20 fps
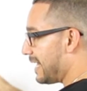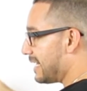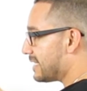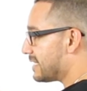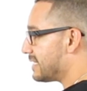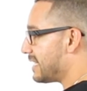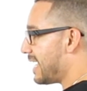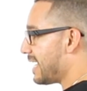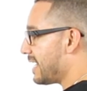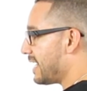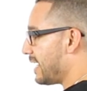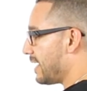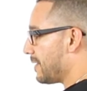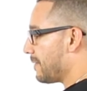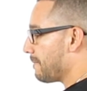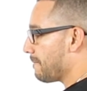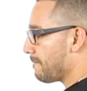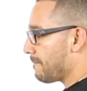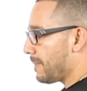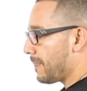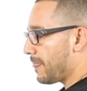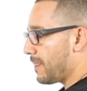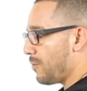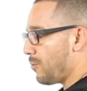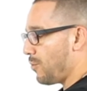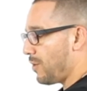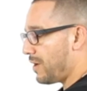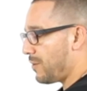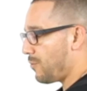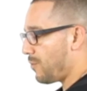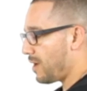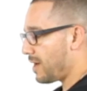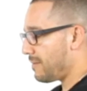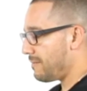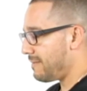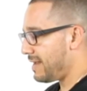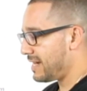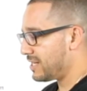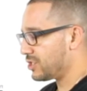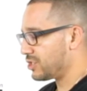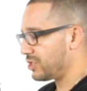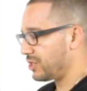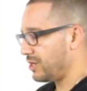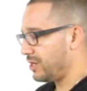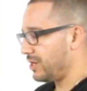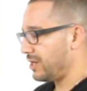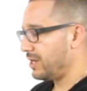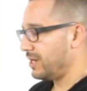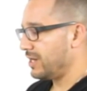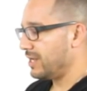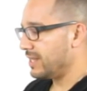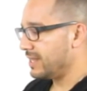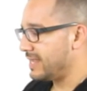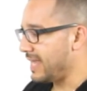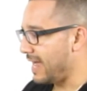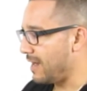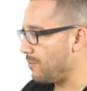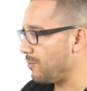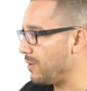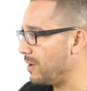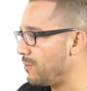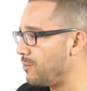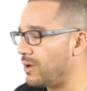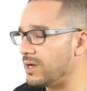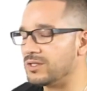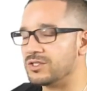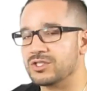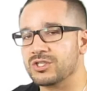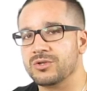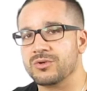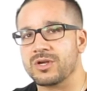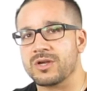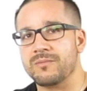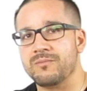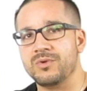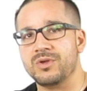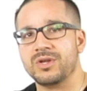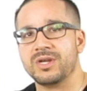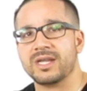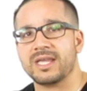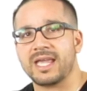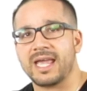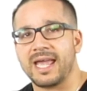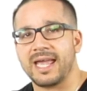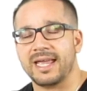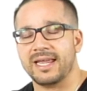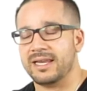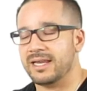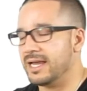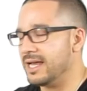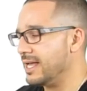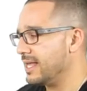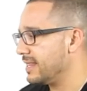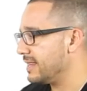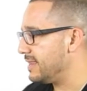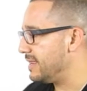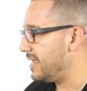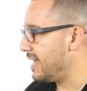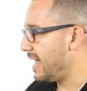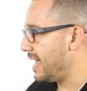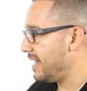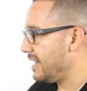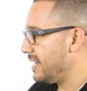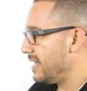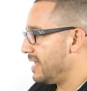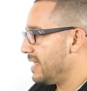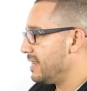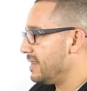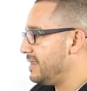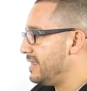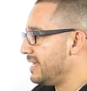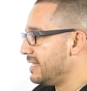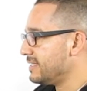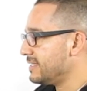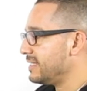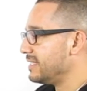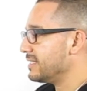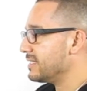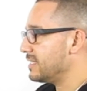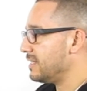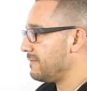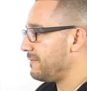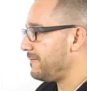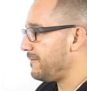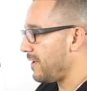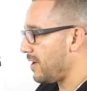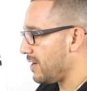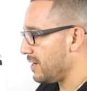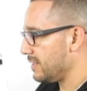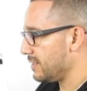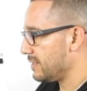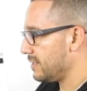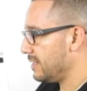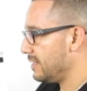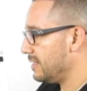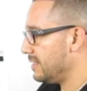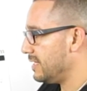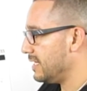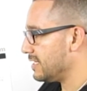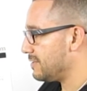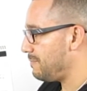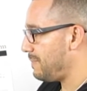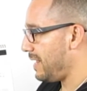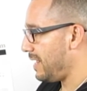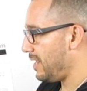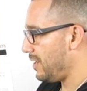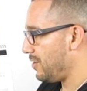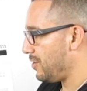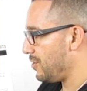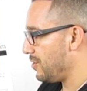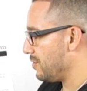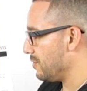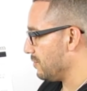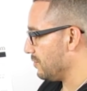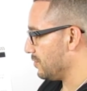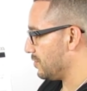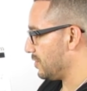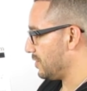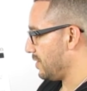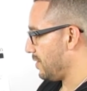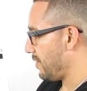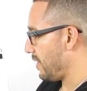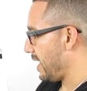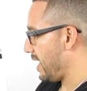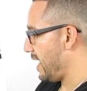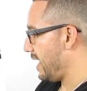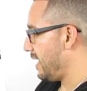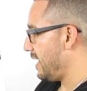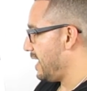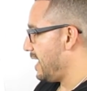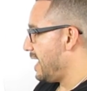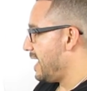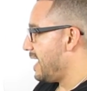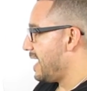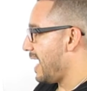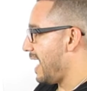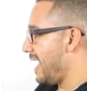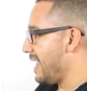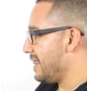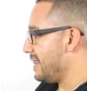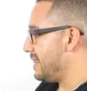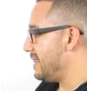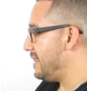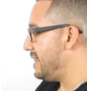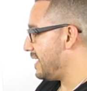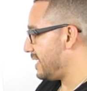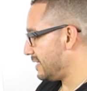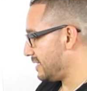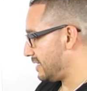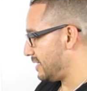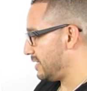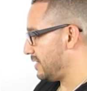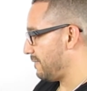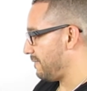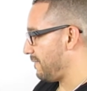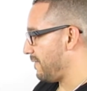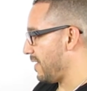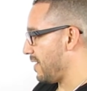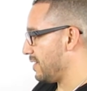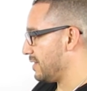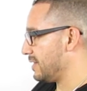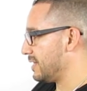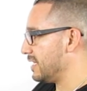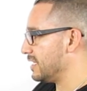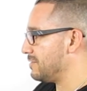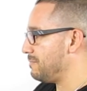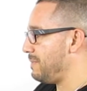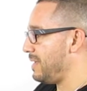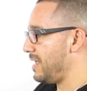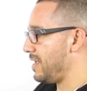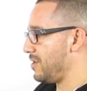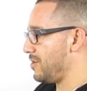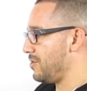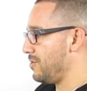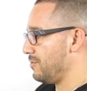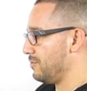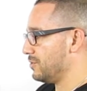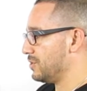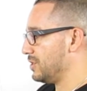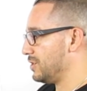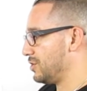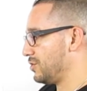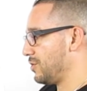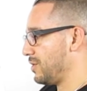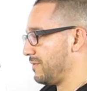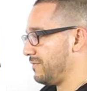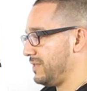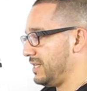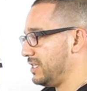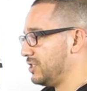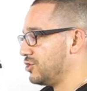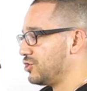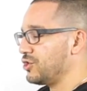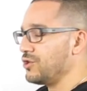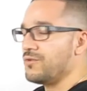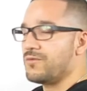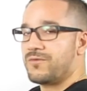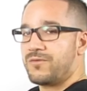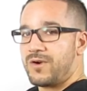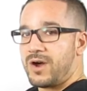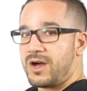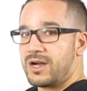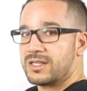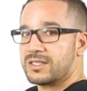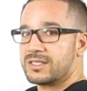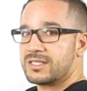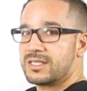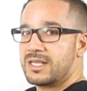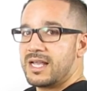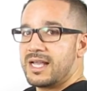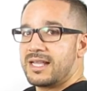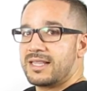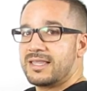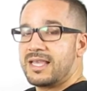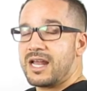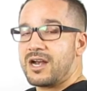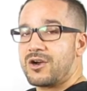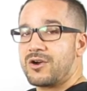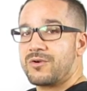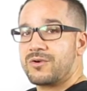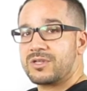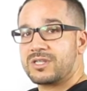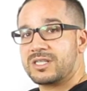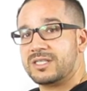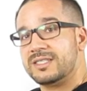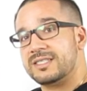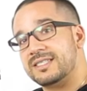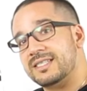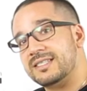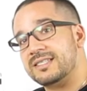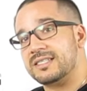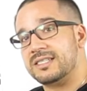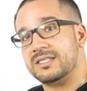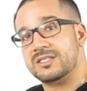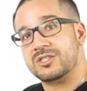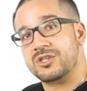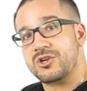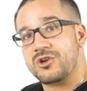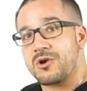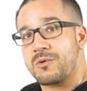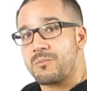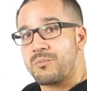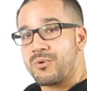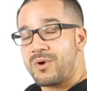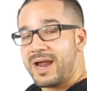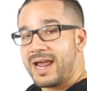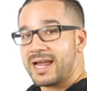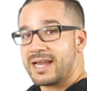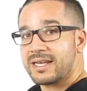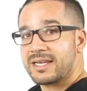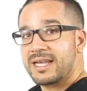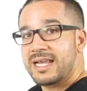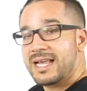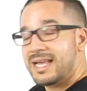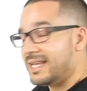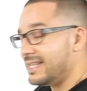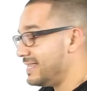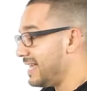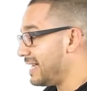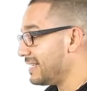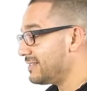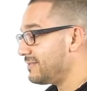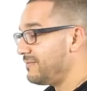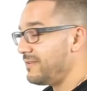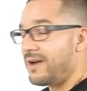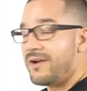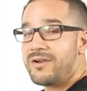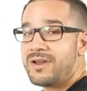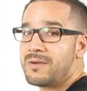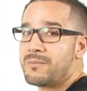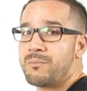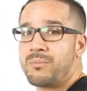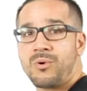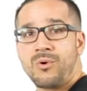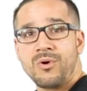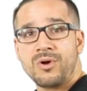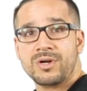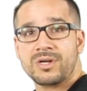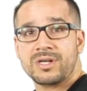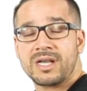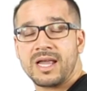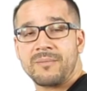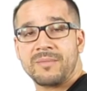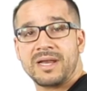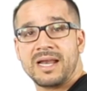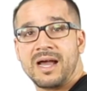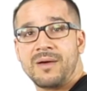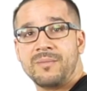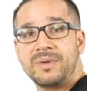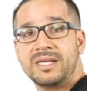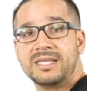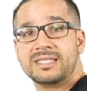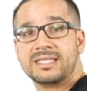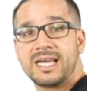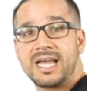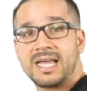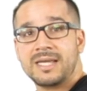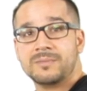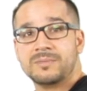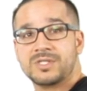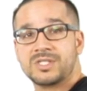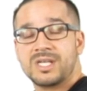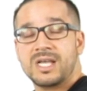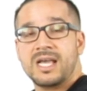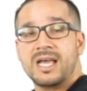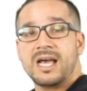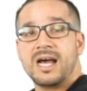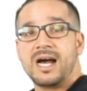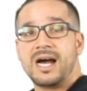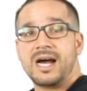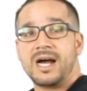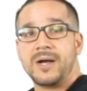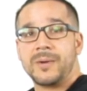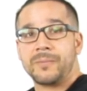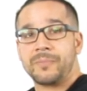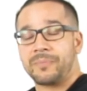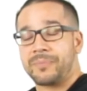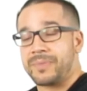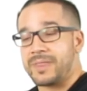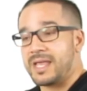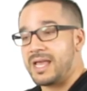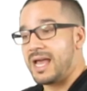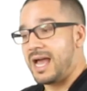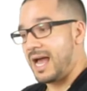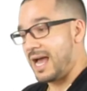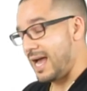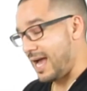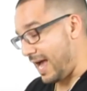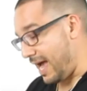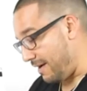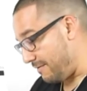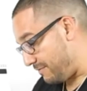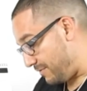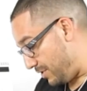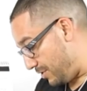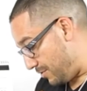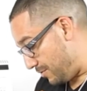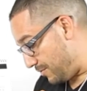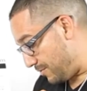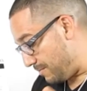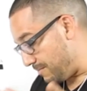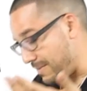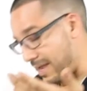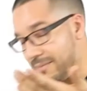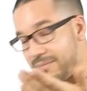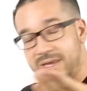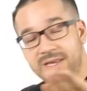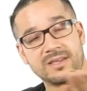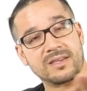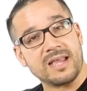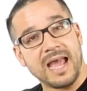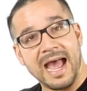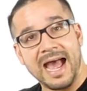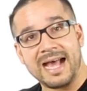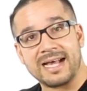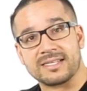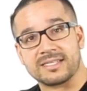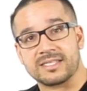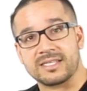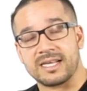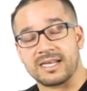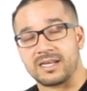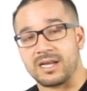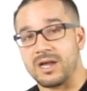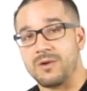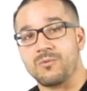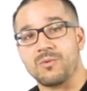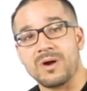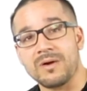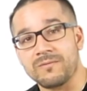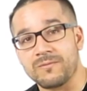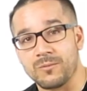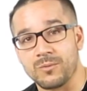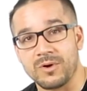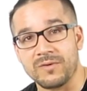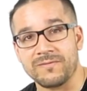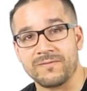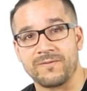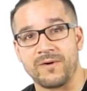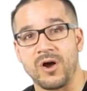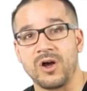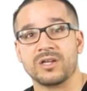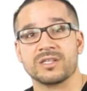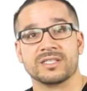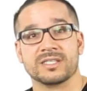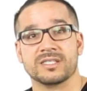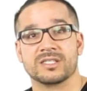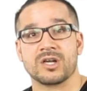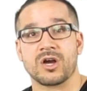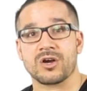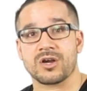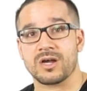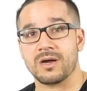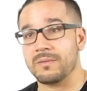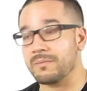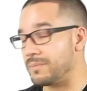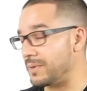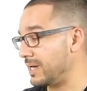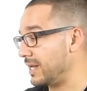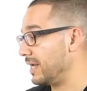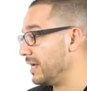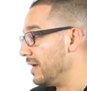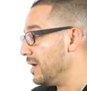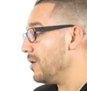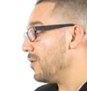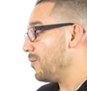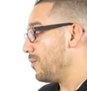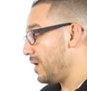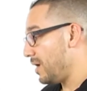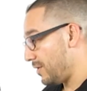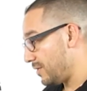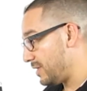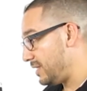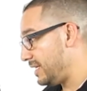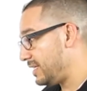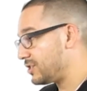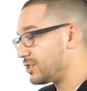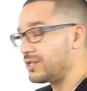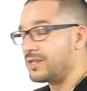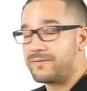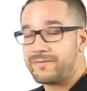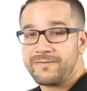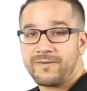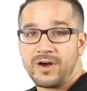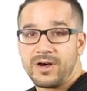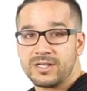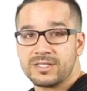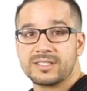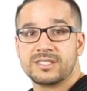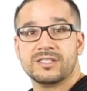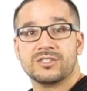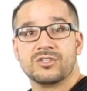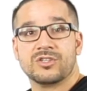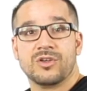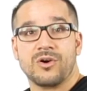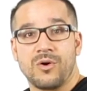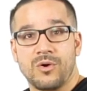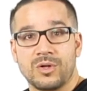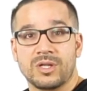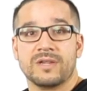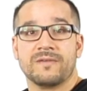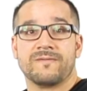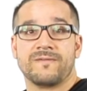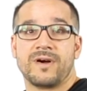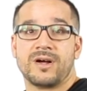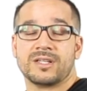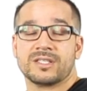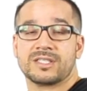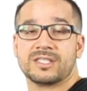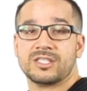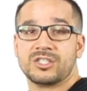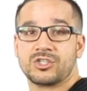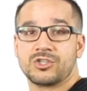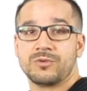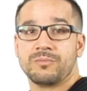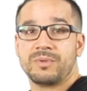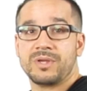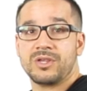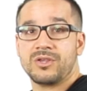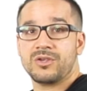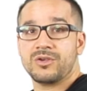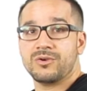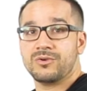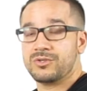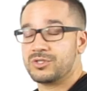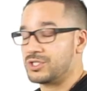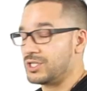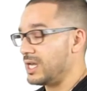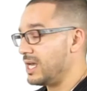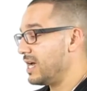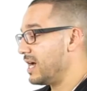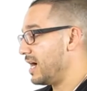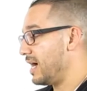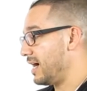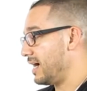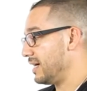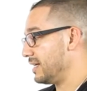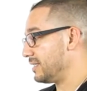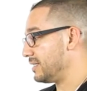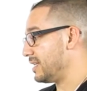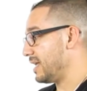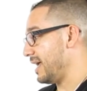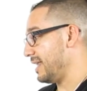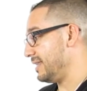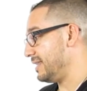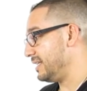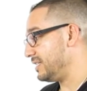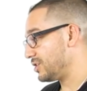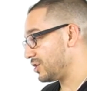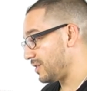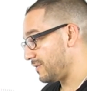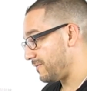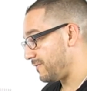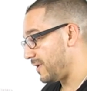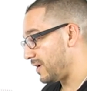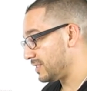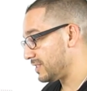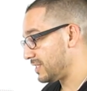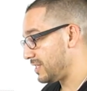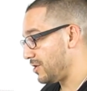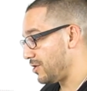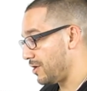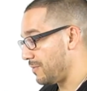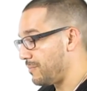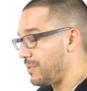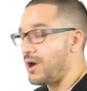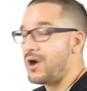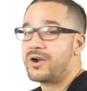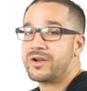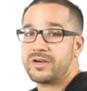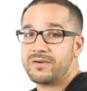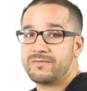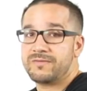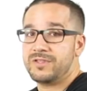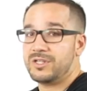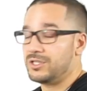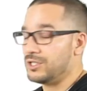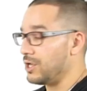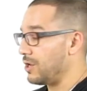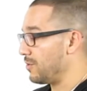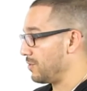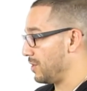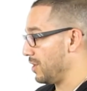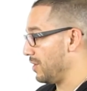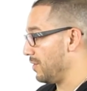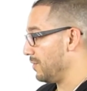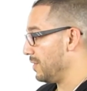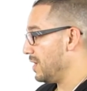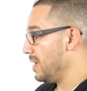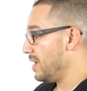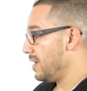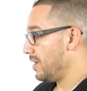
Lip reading: Second, we want to make sure that we want to communicate that this is the font that's being used, okay? And this is the font that's being used. There's sort of these two fonts that are consistent to your brand. That's very important. I mean, how many times have you maybe asked, like, hey, what font is our company? Well, these are the fonts. These are the only fonts that should be used. And these are the fonts that are a part of the logo.